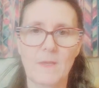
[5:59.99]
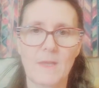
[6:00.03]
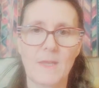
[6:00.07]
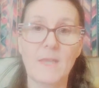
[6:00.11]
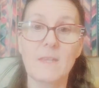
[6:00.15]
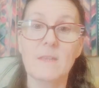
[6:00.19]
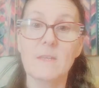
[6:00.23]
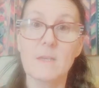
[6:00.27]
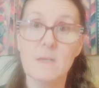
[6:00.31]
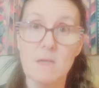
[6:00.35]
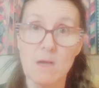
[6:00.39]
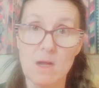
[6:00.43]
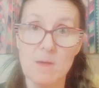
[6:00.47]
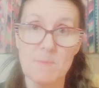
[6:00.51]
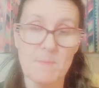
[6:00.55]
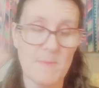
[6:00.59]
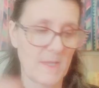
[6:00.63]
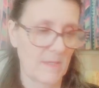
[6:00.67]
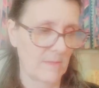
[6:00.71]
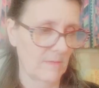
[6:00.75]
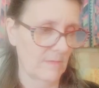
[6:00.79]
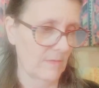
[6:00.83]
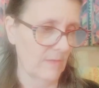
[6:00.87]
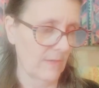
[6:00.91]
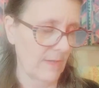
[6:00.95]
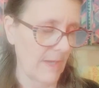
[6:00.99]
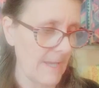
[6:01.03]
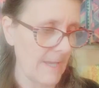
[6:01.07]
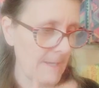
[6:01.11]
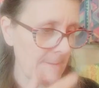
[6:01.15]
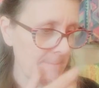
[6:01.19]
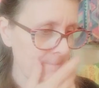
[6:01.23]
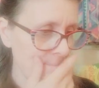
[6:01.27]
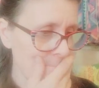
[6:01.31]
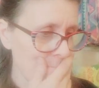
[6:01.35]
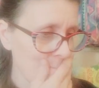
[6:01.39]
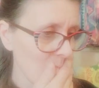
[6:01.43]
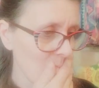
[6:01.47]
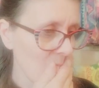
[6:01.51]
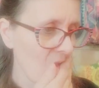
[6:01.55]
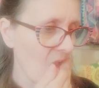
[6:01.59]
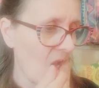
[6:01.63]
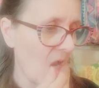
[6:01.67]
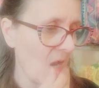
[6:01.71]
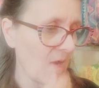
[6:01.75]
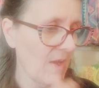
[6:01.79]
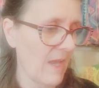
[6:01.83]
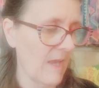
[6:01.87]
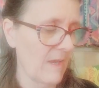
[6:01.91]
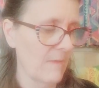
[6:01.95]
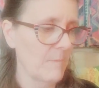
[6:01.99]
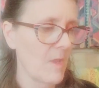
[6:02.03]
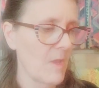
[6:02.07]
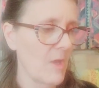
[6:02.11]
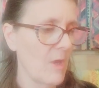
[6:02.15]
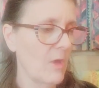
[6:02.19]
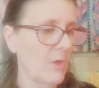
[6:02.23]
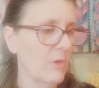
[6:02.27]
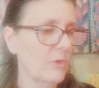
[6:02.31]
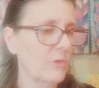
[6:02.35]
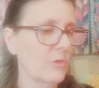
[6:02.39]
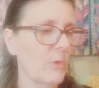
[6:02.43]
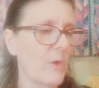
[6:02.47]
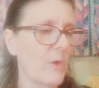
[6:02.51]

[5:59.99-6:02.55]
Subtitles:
in the comments, okay? Okay, so